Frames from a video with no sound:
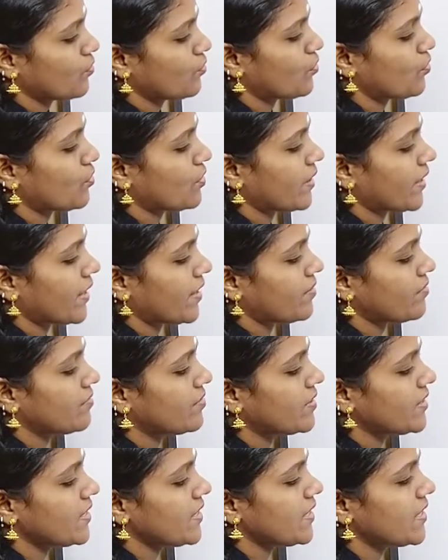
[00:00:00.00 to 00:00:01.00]
for
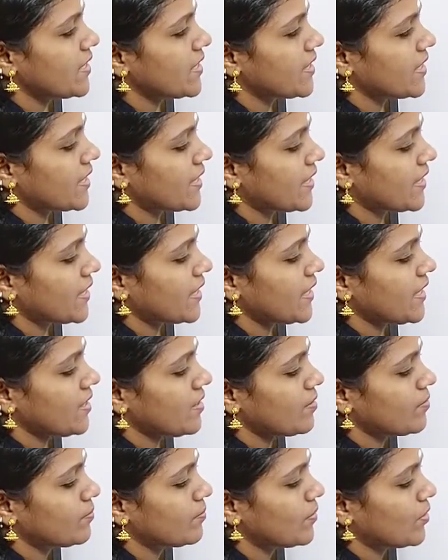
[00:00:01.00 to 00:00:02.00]
every
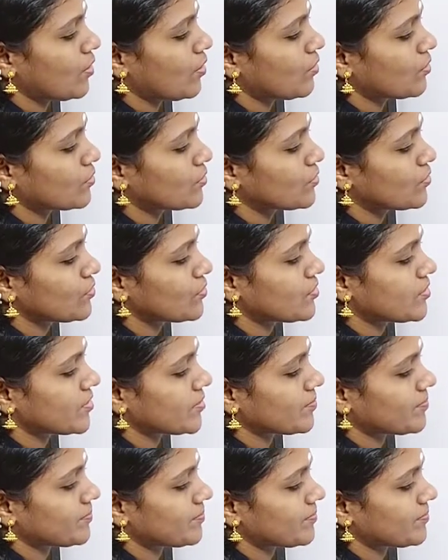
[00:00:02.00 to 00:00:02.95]
A belongs to G,